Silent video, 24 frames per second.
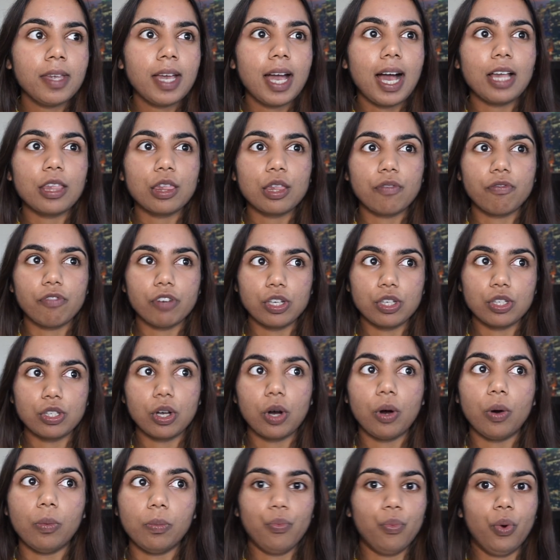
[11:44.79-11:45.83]
And the
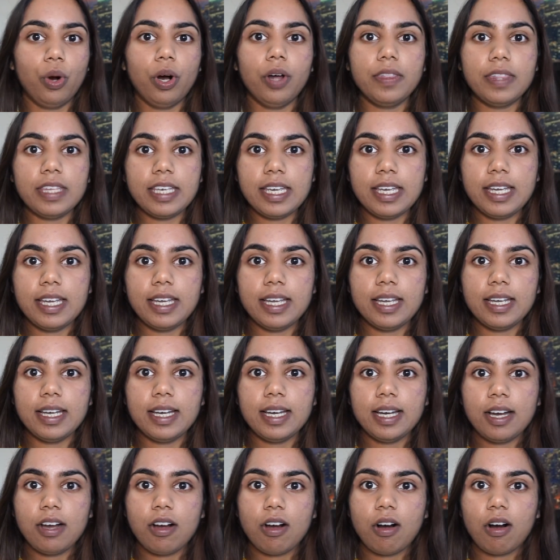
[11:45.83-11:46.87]
result, what are the
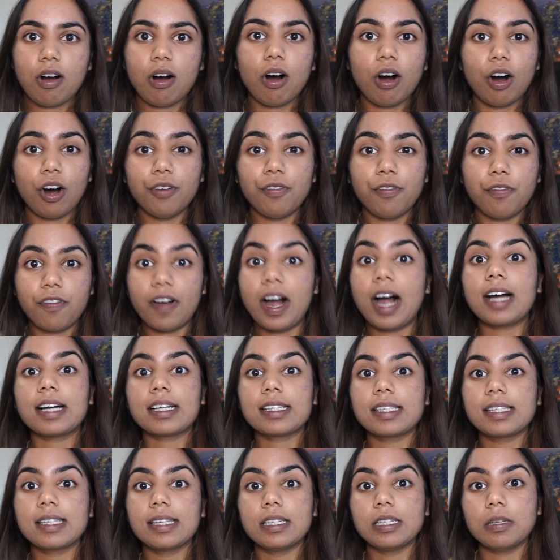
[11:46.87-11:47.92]
hard
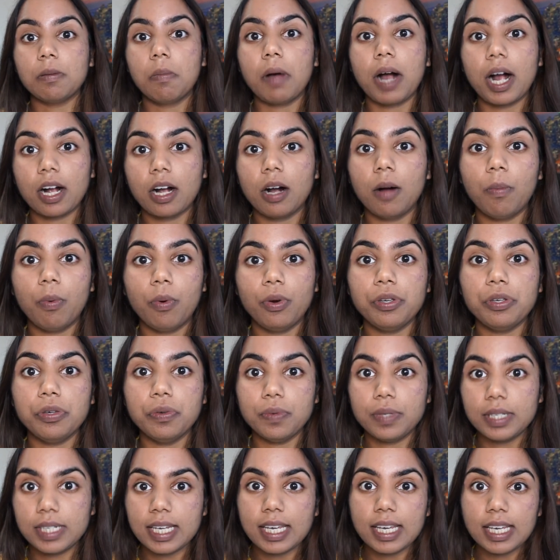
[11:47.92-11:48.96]
facts to back up what you
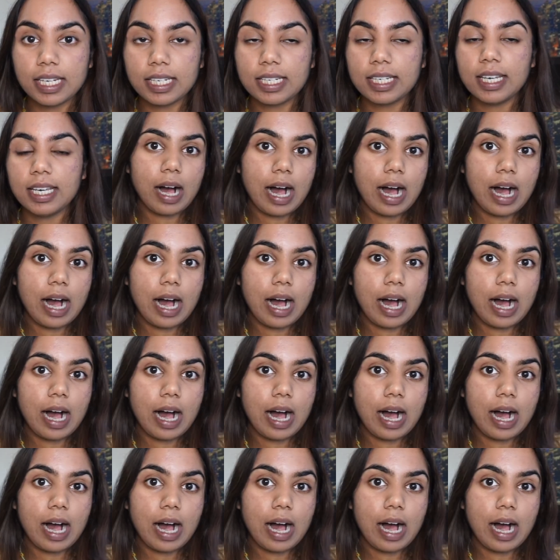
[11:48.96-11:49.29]
did?